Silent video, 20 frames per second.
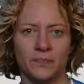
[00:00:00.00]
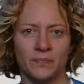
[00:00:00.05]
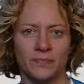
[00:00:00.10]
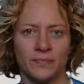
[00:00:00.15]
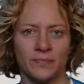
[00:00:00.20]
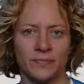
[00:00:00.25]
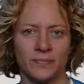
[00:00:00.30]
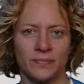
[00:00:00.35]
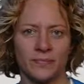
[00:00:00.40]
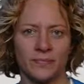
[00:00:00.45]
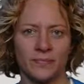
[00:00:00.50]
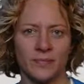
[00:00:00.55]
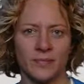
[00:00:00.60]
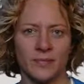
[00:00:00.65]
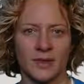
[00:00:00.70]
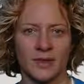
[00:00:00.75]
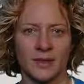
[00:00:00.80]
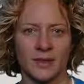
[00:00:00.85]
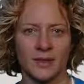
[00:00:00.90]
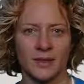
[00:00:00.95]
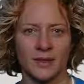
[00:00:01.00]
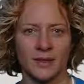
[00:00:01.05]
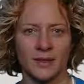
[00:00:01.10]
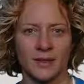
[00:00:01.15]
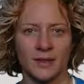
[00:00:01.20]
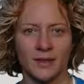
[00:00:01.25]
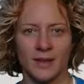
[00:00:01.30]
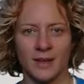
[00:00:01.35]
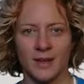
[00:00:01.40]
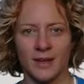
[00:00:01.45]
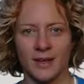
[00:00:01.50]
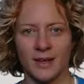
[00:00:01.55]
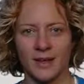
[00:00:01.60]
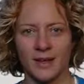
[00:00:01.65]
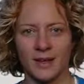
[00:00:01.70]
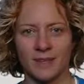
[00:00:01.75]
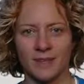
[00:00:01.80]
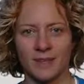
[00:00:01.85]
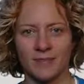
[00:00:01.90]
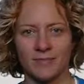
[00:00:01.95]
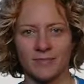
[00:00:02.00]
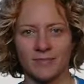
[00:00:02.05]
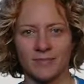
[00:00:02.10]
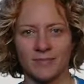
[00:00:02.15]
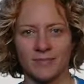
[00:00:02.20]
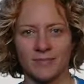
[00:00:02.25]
Nothing is said.